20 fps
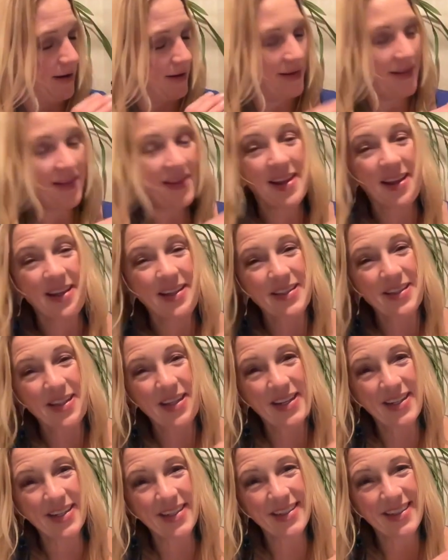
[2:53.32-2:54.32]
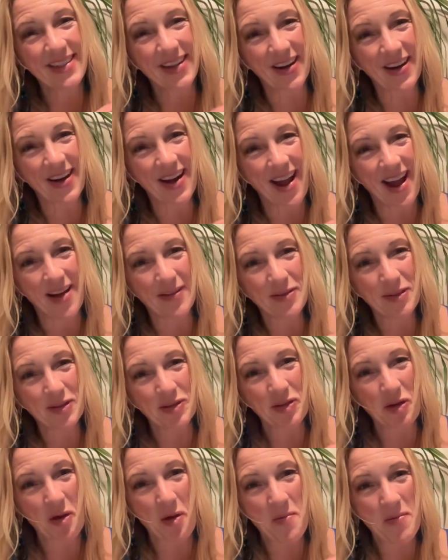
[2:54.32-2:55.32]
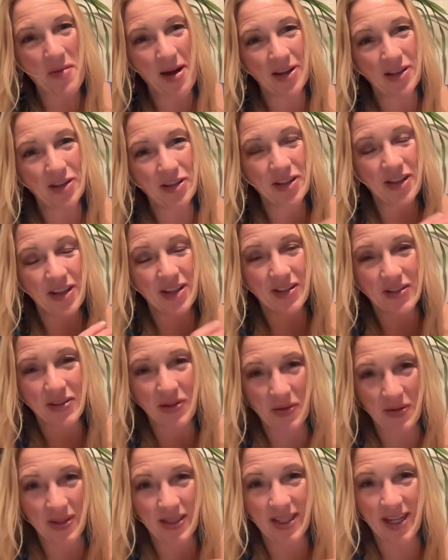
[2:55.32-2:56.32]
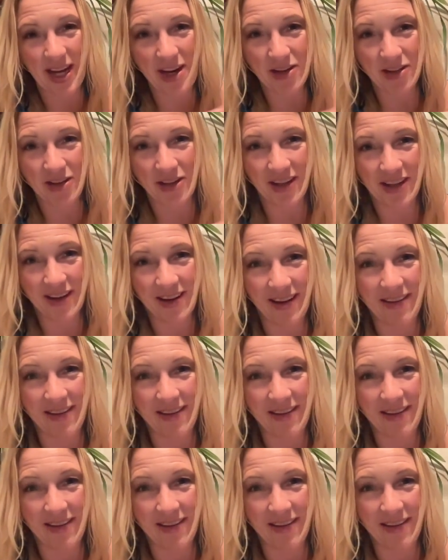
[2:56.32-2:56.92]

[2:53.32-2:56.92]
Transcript: The thing is, kids have so much association